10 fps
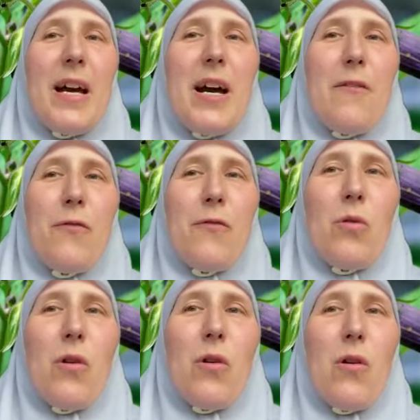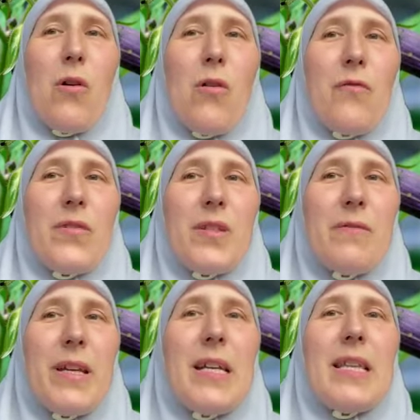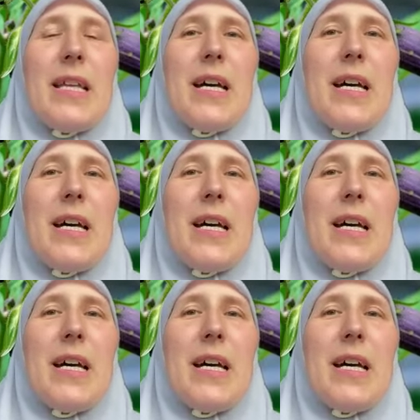are full of sweet,